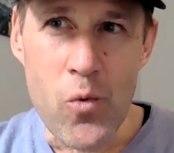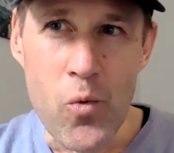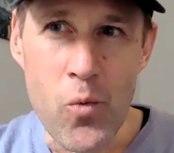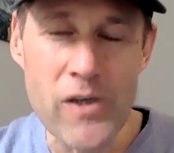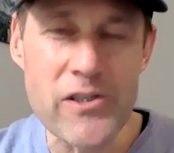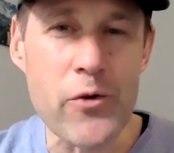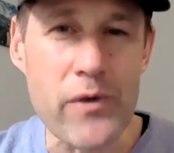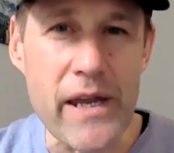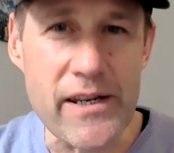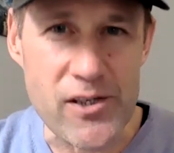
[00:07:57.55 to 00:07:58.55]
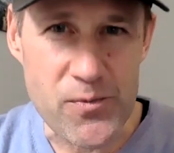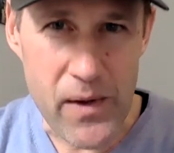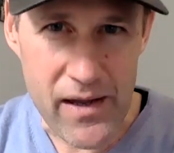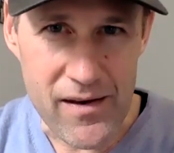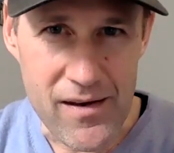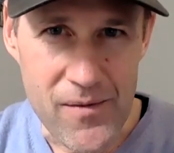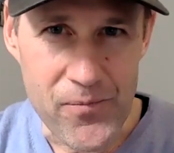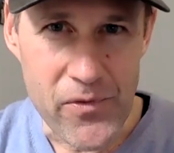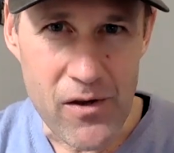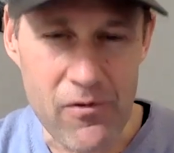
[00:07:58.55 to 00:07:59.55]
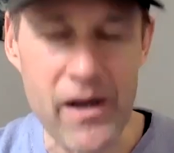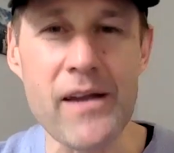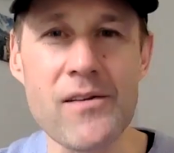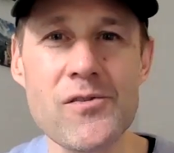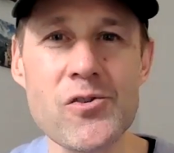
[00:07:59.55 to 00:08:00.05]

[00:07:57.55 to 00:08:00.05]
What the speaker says: what do you need to spend? Right.